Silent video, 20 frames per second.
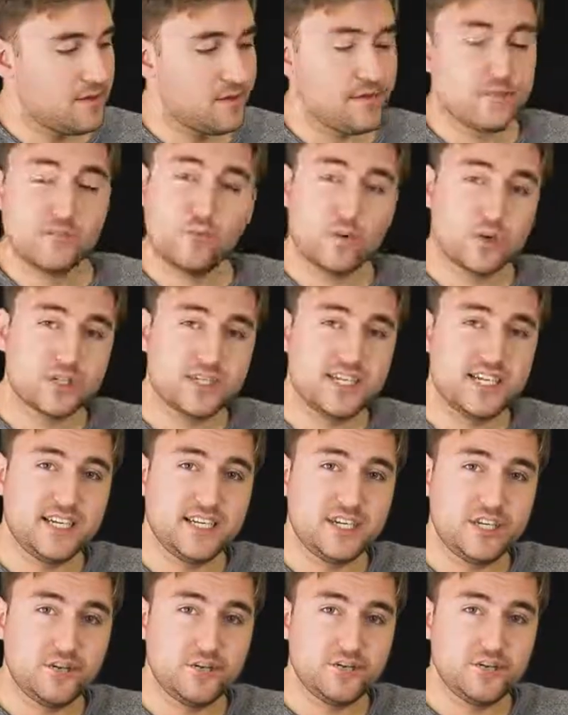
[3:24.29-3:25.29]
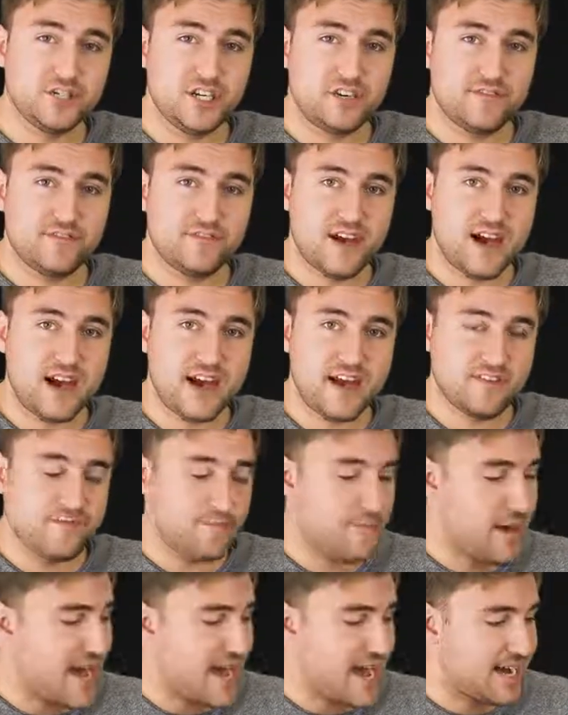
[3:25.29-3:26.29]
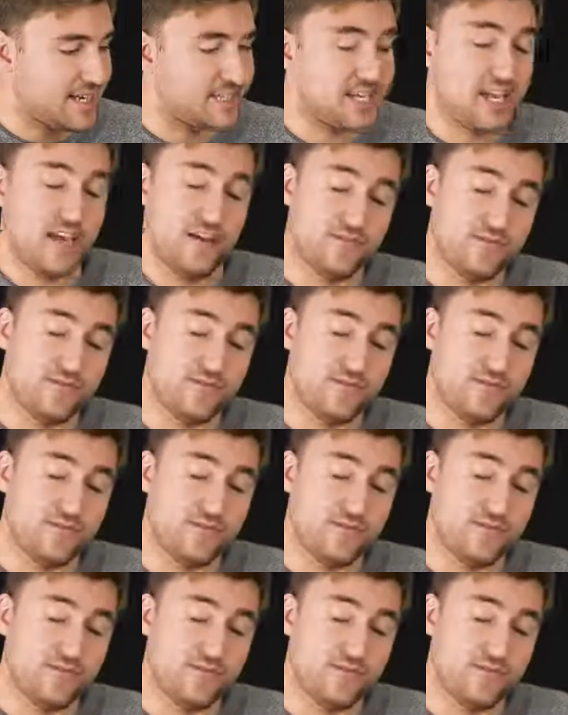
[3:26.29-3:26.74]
The 14U G5 packs a